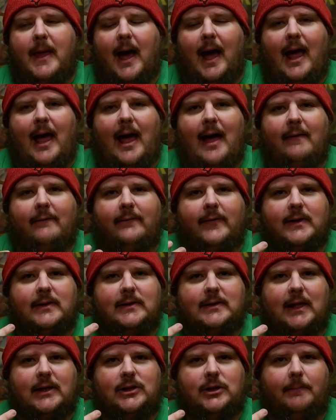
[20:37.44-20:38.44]
I have
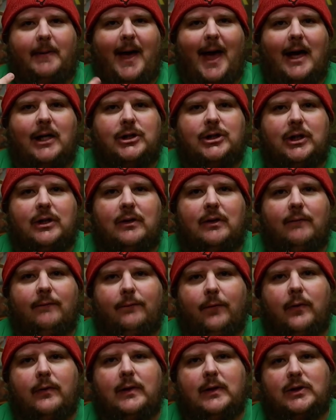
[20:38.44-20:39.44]
such a passion
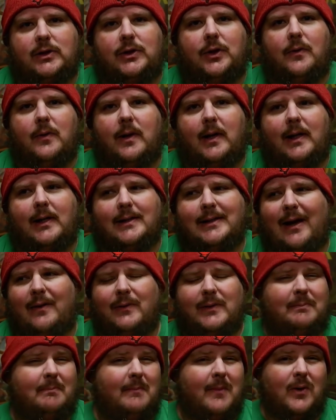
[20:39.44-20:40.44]
for the story because I
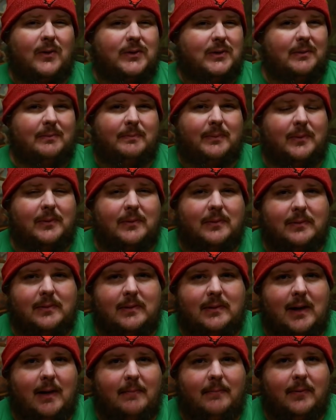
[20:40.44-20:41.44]
was multiple
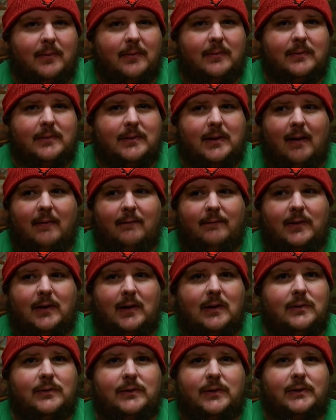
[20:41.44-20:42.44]
members of the
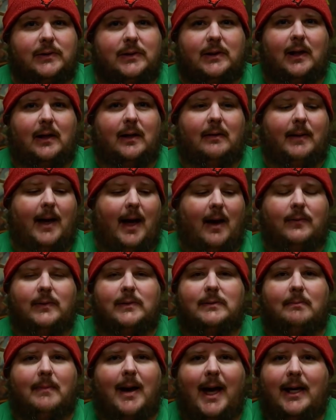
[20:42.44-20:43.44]
Losers Club. I
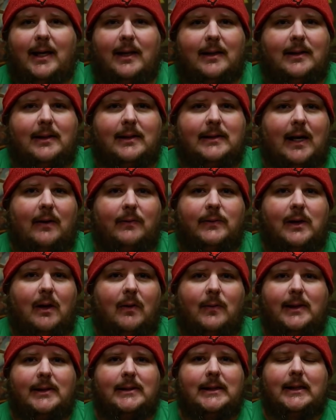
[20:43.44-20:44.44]
was Mike because I was
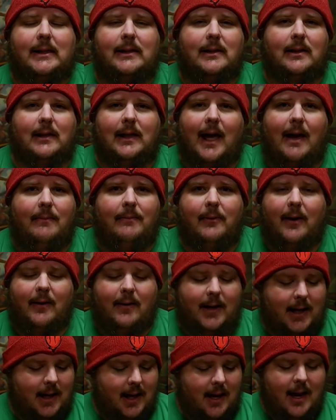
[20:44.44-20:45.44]
always in the
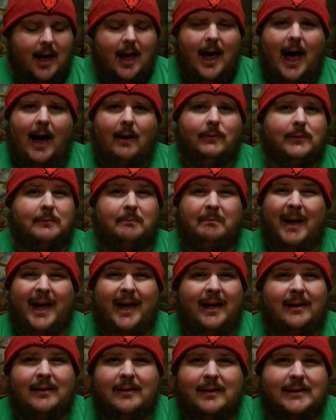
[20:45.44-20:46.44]
library. I was
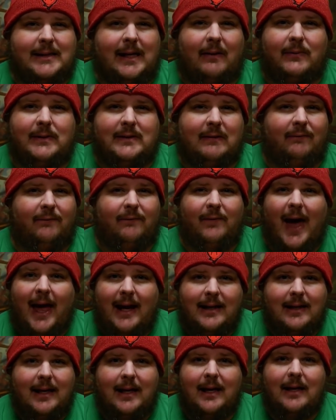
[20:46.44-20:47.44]
Ben because I was the
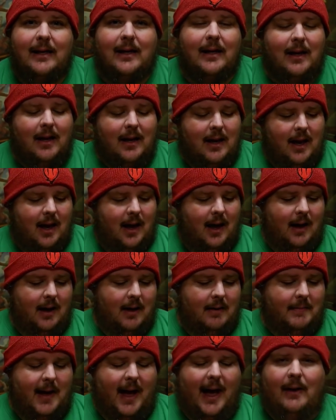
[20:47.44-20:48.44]
fat kid.
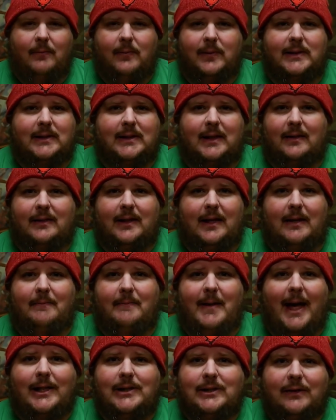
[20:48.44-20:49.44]
Um, I was the
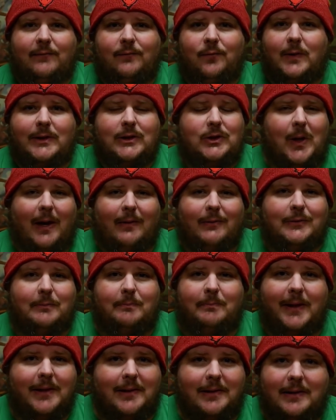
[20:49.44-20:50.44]
imaginative one, so I was
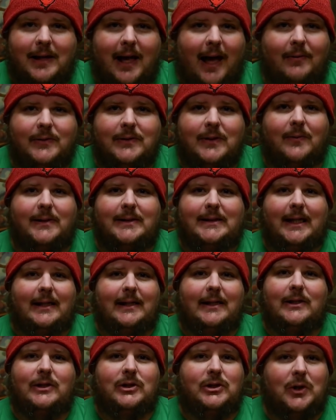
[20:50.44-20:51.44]
Bill. I was always
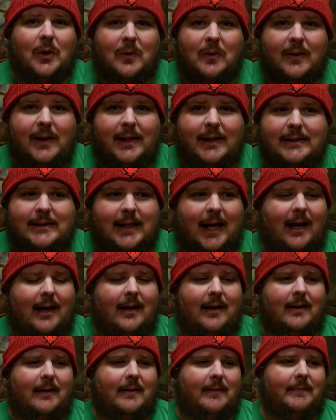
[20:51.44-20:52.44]
telling stories.
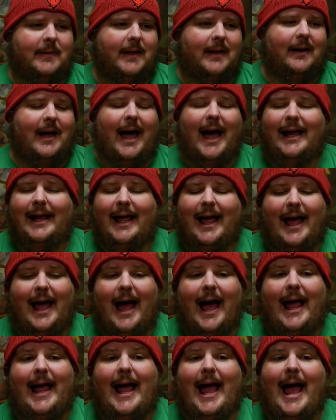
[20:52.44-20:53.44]
Um, I
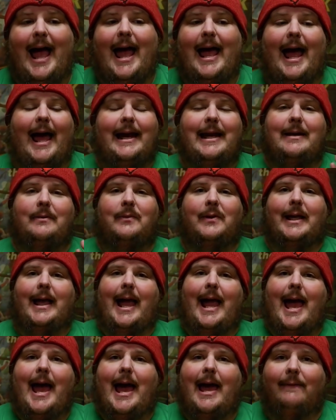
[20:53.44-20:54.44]
I ha- I didn't really
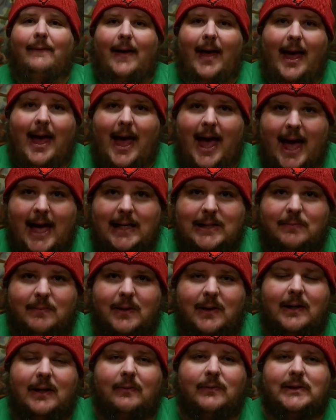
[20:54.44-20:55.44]
have
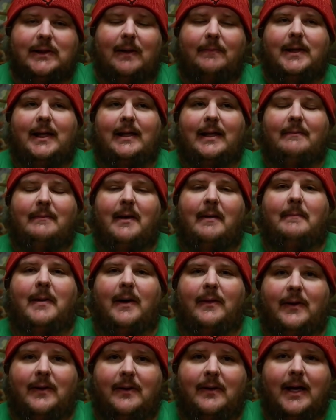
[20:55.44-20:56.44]
asthma. It was something that my
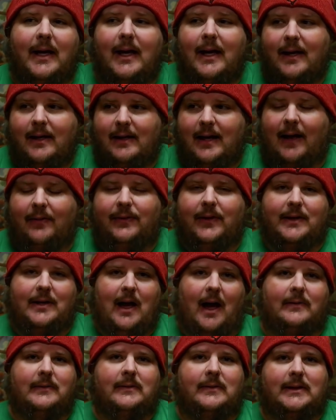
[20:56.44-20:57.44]
mother got the
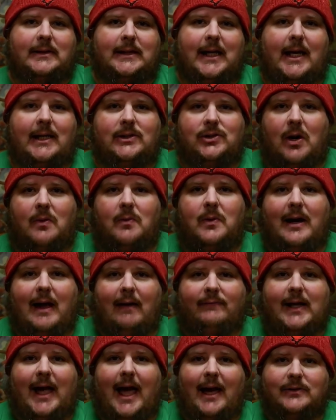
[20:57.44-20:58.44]
doctor to say, so I wouldn't
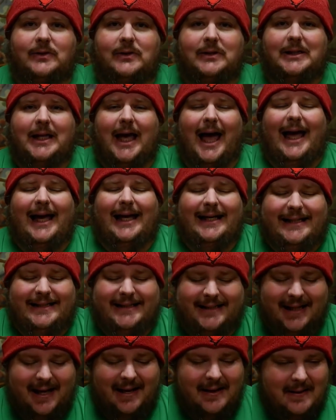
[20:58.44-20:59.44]
have to exercise
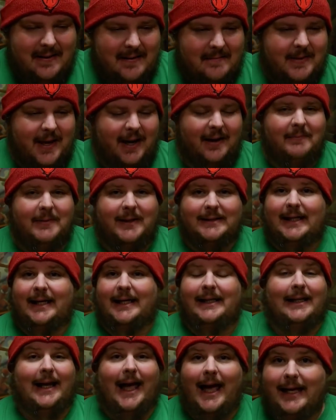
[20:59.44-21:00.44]
because um, I
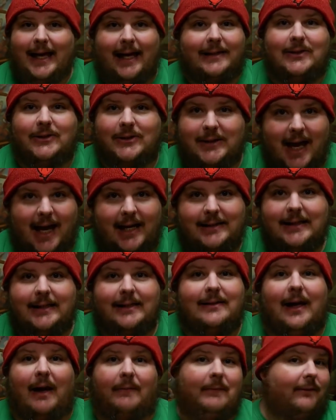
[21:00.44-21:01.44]
didn't like
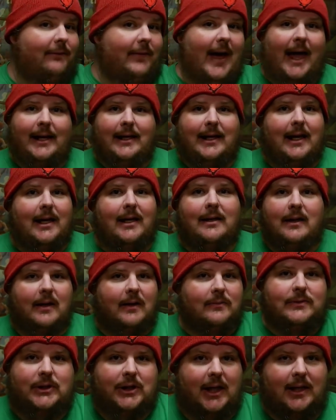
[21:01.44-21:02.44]
exercising. I'm a fat kid,
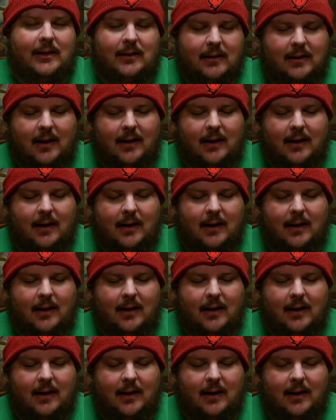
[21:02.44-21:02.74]
no shit.